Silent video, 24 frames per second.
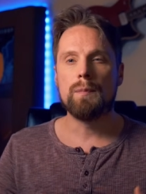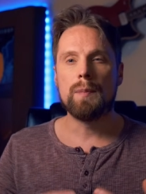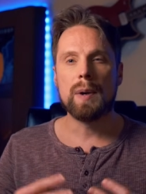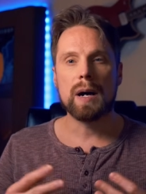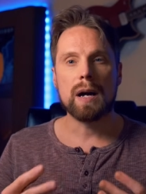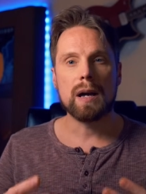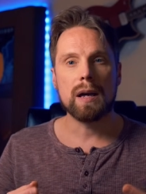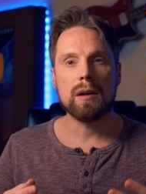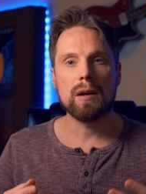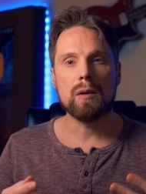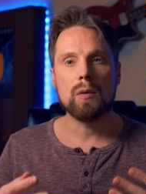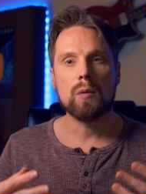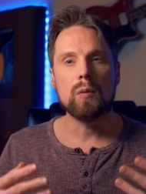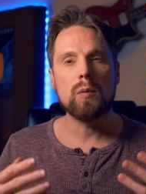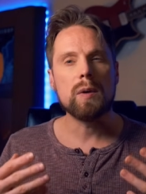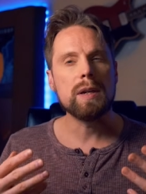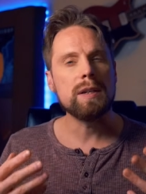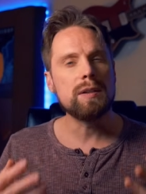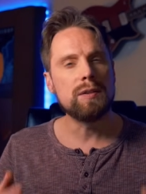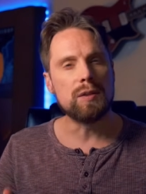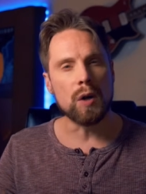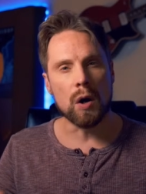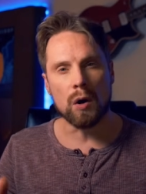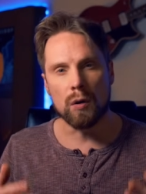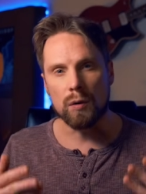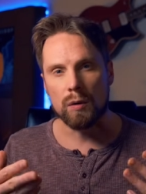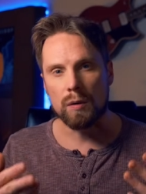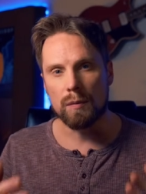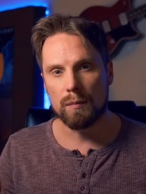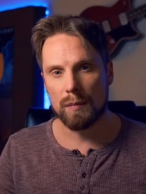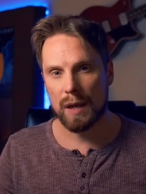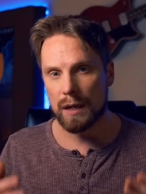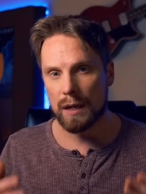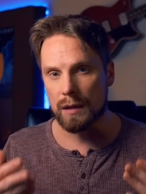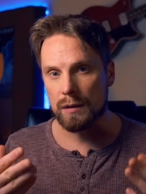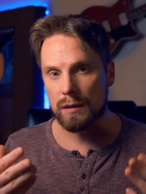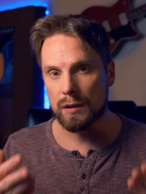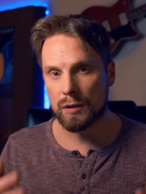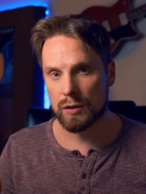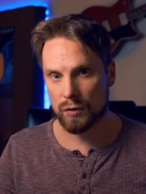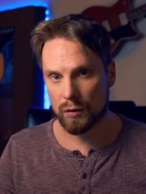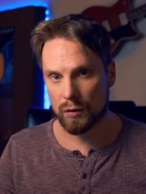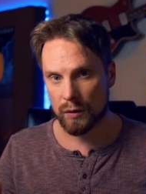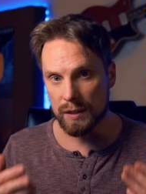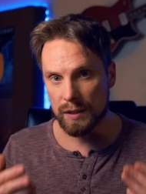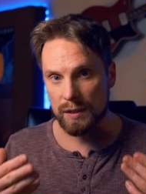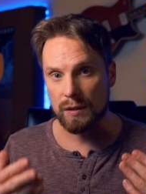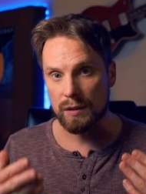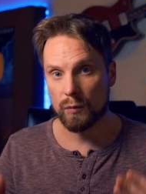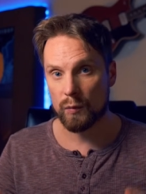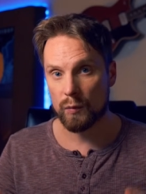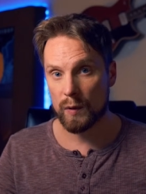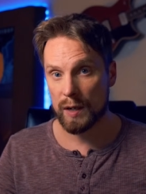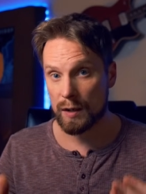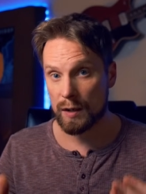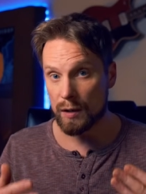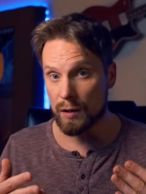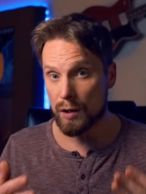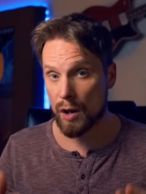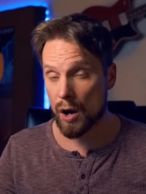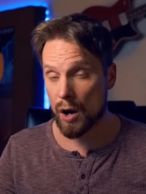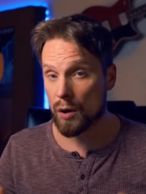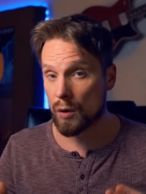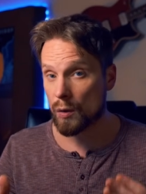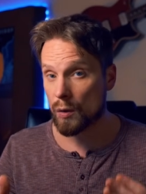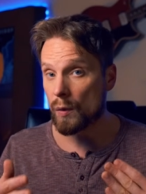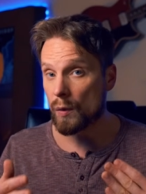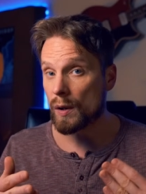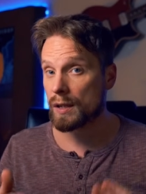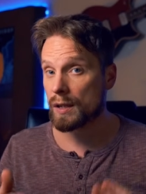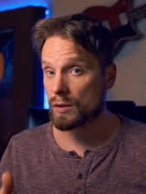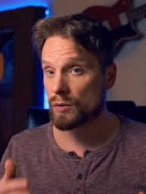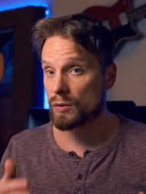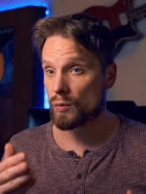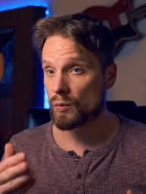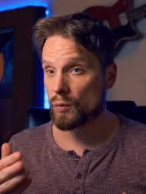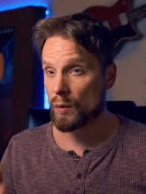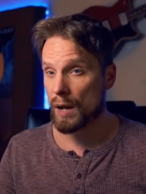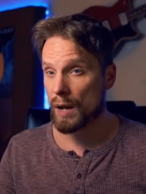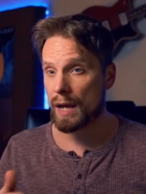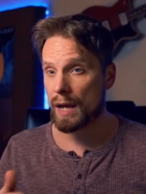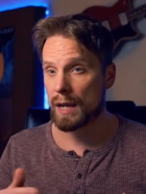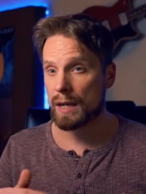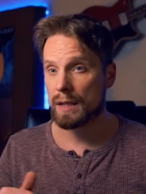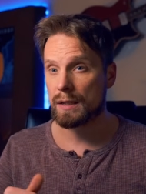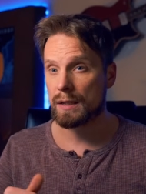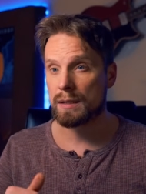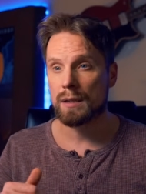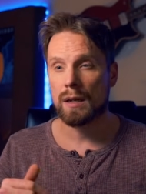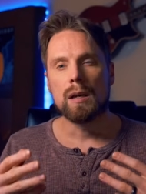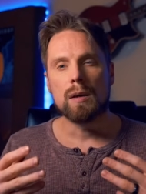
but we don't make the choice that we know is right